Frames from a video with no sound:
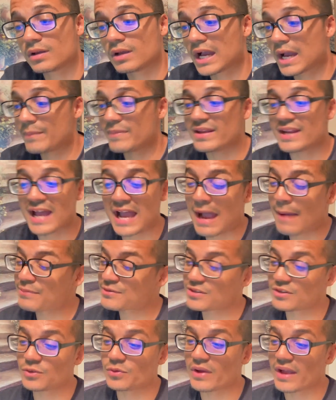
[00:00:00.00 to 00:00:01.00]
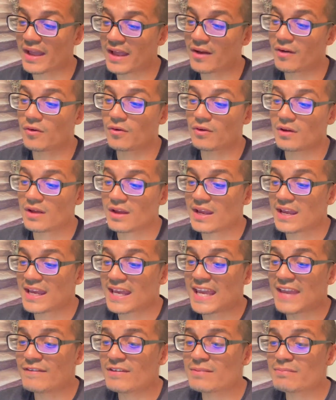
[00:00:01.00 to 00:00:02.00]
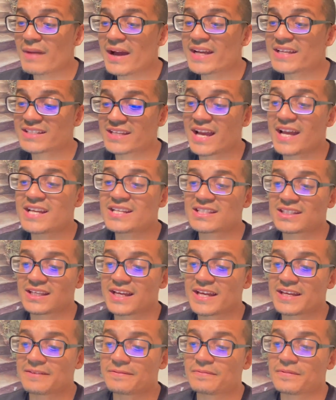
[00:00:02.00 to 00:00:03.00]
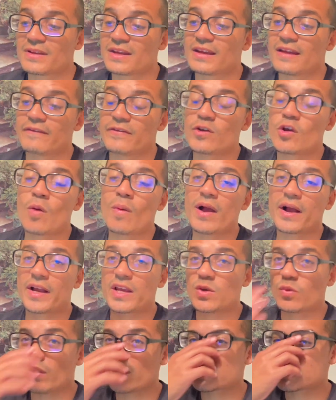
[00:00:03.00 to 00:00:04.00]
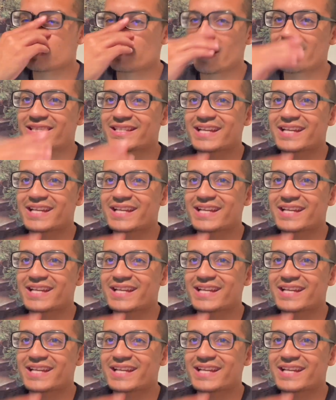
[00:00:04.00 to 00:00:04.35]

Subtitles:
I mean, absolute hell. Even Mike Tyson, like, if you go back and you watch the Mike